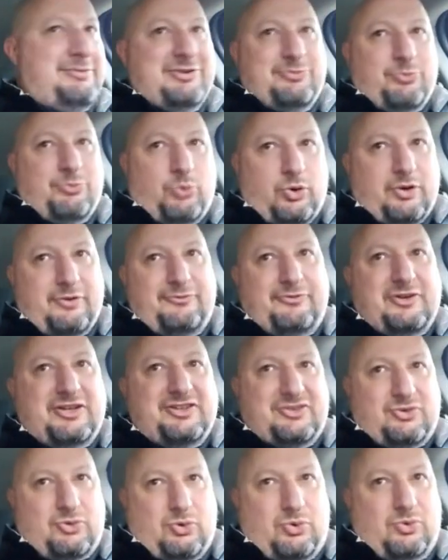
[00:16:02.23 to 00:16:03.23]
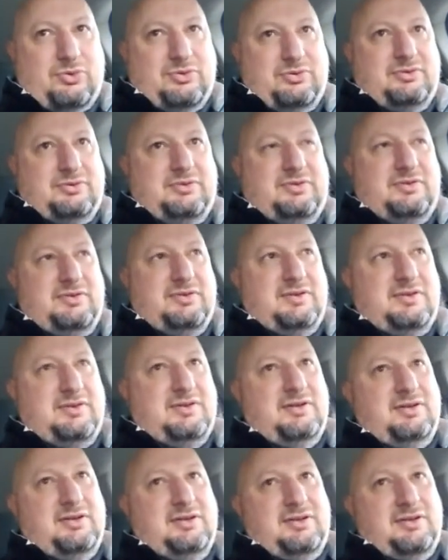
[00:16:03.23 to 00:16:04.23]
is more physical,
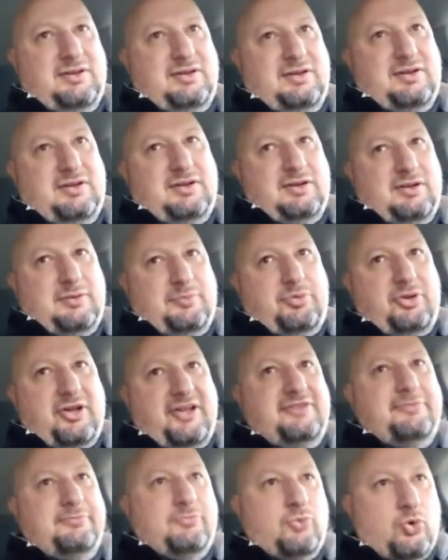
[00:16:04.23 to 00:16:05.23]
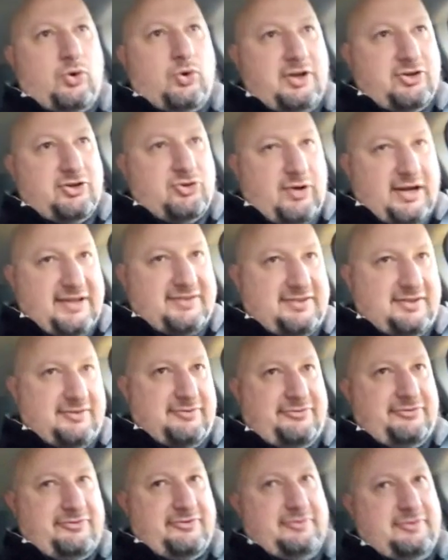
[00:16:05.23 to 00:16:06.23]
plays more
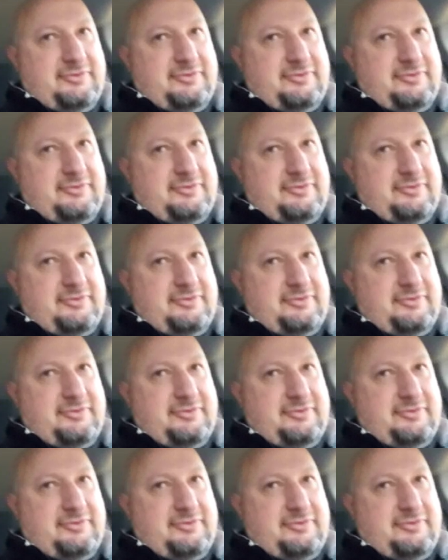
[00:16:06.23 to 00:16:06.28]
aggressive.